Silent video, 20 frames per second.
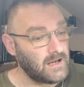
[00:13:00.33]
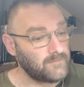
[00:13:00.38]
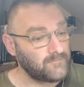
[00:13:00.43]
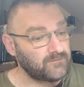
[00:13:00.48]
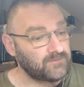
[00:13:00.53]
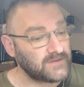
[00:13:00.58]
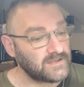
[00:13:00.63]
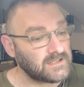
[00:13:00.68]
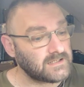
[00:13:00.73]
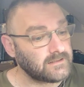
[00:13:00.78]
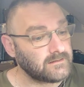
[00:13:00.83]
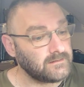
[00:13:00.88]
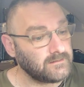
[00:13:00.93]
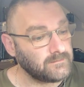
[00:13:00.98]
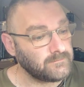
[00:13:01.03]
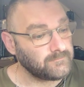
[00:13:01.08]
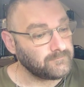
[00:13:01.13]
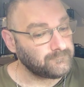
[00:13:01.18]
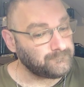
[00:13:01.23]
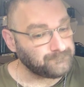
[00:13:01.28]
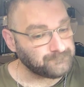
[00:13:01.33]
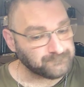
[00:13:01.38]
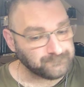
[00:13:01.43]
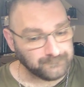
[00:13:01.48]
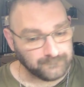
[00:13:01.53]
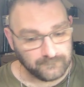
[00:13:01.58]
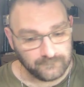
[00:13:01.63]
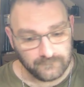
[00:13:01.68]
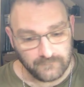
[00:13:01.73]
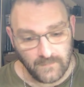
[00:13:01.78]
thinking
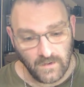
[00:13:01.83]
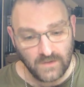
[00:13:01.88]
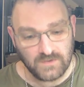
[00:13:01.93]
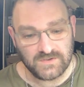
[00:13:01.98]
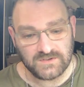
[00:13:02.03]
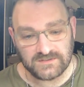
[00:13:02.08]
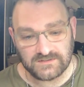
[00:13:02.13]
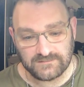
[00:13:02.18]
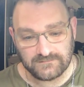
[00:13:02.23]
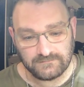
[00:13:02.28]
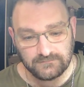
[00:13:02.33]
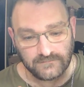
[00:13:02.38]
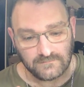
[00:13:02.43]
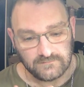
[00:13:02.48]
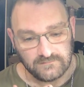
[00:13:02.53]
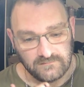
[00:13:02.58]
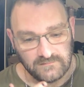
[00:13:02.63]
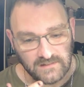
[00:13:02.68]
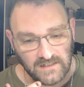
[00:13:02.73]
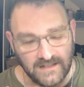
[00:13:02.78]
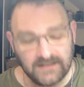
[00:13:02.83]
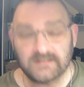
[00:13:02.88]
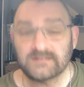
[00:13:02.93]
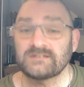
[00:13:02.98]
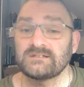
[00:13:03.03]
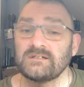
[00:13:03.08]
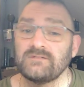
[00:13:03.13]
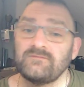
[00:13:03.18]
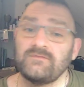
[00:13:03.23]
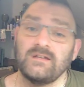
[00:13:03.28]
not just in a
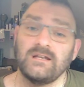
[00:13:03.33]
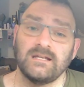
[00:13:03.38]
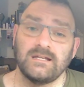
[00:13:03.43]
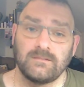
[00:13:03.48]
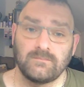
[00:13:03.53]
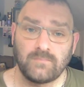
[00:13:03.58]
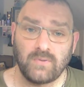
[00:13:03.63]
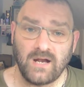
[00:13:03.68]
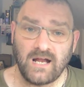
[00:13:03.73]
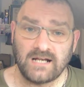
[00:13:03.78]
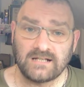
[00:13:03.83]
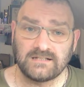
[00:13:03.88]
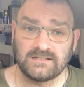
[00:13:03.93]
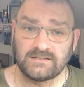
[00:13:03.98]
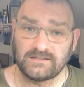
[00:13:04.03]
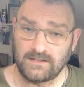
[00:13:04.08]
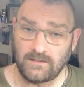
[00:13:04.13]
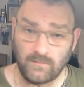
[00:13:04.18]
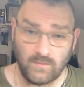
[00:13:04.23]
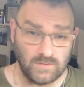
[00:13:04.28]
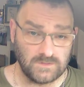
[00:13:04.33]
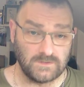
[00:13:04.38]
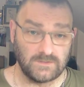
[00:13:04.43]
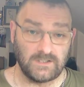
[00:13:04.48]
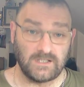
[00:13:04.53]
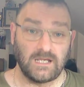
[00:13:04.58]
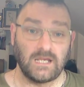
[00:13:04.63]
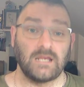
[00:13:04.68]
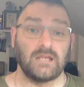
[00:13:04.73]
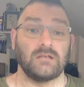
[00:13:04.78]
civilian practice, I'm also
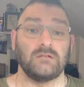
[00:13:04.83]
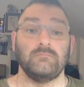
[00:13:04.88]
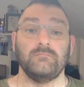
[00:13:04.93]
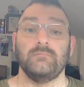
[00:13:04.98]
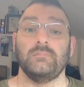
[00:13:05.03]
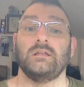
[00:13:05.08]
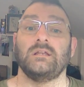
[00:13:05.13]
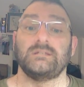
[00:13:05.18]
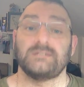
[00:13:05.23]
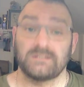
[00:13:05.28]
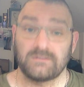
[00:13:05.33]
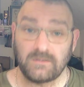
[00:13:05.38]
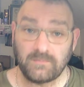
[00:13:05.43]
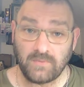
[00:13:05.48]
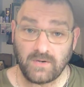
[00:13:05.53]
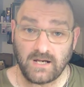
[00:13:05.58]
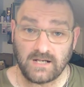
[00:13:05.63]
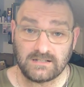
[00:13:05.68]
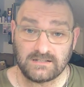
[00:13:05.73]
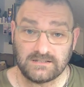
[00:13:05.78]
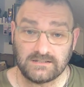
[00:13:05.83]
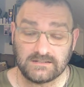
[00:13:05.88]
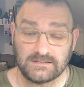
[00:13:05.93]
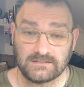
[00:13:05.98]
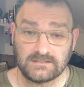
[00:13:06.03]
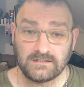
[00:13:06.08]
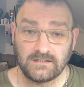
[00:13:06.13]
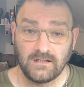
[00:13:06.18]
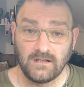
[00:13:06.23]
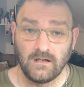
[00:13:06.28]
thinking in a military practice.
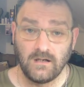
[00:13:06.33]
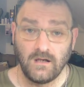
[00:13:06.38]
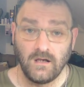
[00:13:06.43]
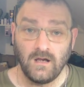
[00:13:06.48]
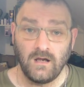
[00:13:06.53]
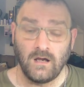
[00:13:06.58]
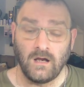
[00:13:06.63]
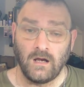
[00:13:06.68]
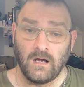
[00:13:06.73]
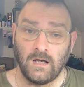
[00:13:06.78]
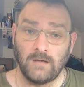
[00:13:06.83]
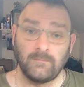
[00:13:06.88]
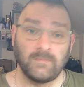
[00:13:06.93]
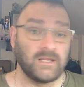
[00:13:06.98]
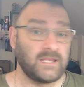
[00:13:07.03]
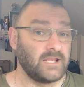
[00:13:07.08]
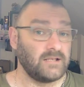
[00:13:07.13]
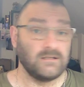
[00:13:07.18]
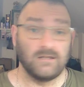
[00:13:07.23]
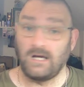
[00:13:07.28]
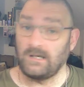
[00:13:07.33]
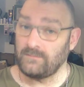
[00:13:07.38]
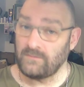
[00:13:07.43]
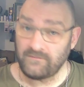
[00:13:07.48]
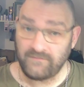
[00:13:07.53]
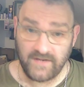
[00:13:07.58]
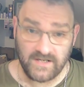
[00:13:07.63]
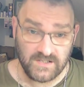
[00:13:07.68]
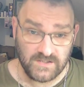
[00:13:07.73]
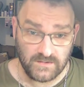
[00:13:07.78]
Um, again, I'm a
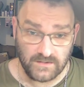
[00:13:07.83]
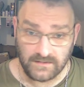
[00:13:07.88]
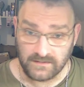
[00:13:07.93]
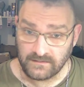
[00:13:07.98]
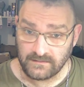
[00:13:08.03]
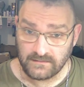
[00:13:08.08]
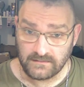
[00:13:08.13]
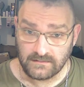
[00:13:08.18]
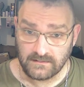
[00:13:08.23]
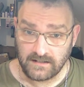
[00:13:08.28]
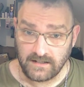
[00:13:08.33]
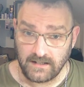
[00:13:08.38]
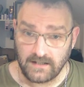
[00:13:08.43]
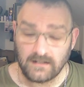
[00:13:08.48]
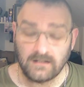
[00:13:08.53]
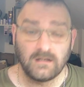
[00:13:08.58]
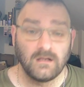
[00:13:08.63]
veteran, okay?